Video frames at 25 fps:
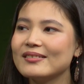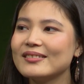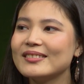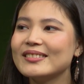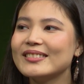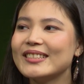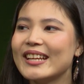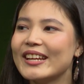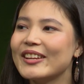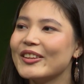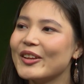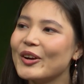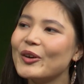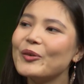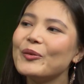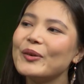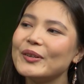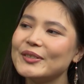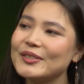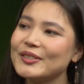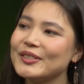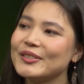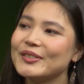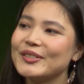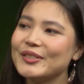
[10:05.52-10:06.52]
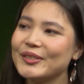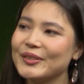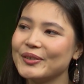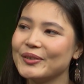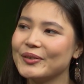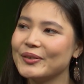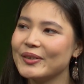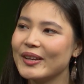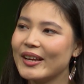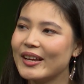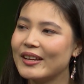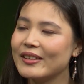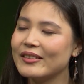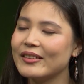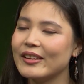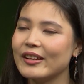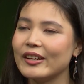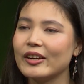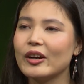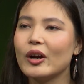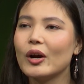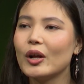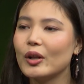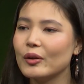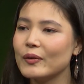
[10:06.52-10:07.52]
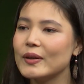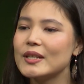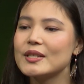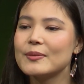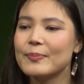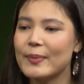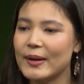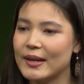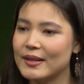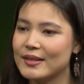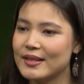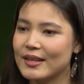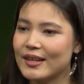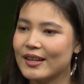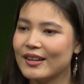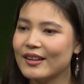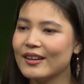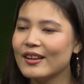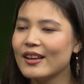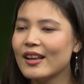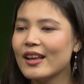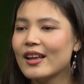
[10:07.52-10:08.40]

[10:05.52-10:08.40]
they know what to do, and they're always busy.